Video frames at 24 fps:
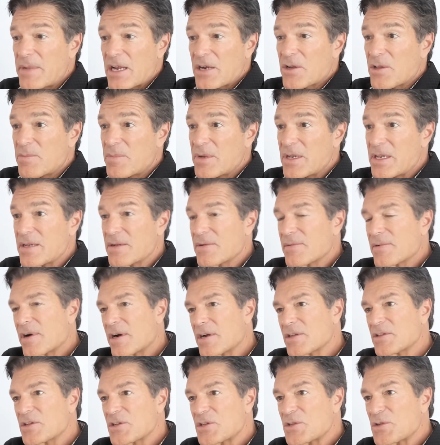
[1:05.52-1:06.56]
could be
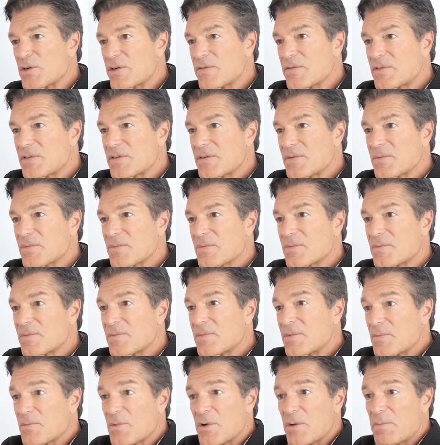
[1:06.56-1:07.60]
underserved,
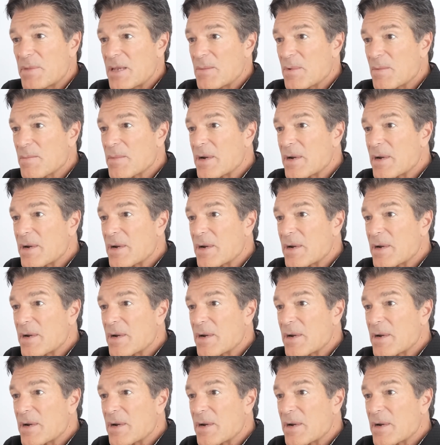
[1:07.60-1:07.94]
where people